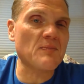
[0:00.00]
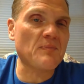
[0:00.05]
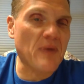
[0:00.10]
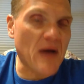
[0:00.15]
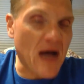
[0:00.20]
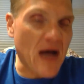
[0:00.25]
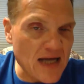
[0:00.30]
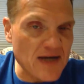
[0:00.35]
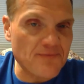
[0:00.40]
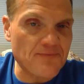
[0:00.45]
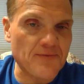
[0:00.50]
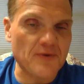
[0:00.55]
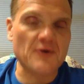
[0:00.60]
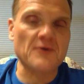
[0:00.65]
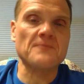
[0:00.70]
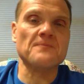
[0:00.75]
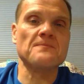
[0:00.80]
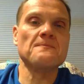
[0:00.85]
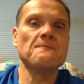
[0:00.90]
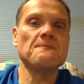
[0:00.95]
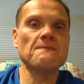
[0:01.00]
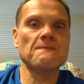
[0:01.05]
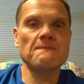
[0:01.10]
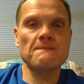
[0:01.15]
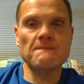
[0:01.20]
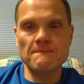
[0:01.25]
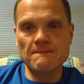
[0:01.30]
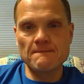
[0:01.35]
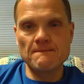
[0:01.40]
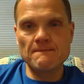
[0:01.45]
Potiphar,
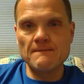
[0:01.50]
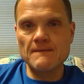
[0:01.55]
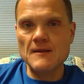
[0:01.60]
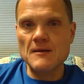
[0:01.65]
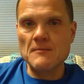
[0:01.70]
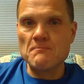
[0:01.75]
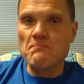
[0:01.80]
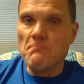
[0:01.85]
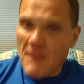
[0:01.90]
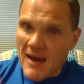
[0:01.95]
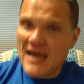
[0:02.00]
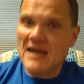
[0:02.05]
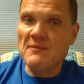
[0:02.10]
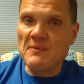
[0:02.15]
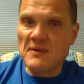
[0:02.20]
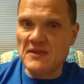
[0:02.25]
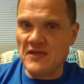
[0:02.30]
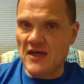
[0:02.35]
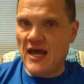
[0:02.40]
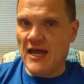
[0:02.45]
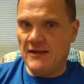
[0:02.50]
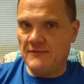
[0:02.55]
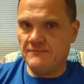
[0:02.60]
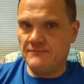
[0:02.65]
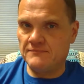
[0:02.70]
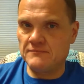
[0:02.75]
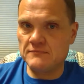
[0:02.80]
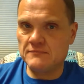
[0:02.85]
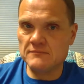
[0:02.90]
maybe then,